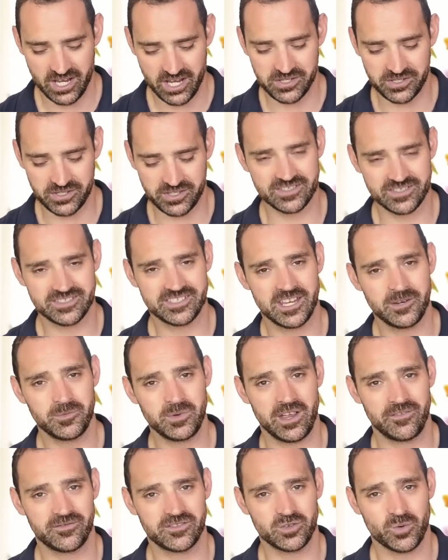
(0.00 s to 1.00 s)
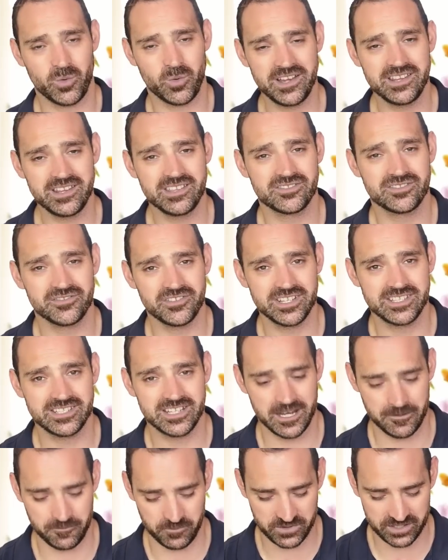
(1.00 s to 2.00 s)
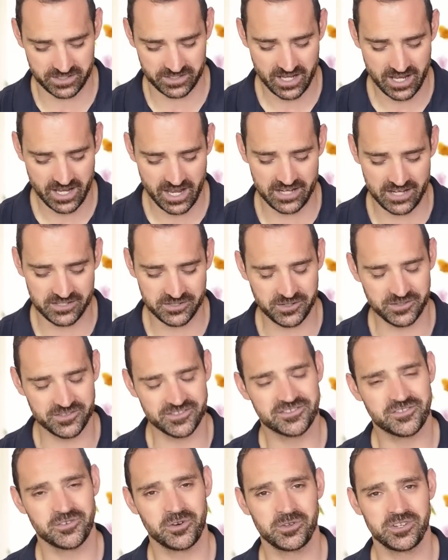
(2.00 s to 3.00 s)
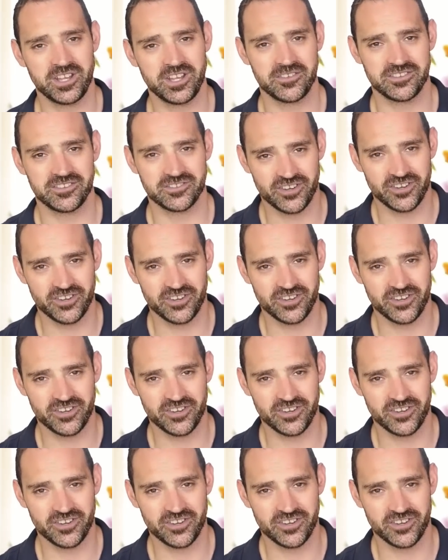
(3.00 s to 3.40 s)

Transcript: you can see we have 23 tips and you can scroll down and